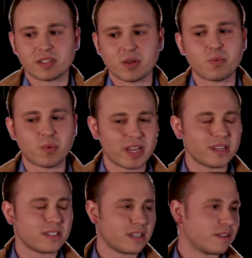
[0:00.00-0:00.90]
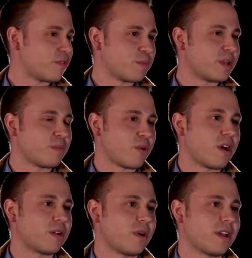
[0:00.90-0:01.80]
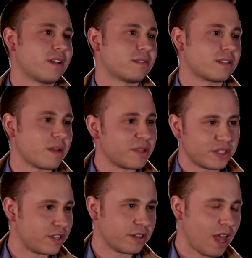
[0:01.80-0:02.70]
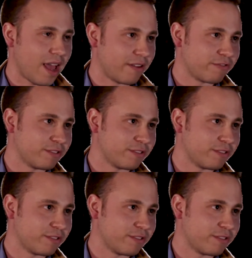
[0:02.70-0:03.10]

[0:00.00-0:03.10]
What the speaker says: So when did Forbidden Broadway come into your life?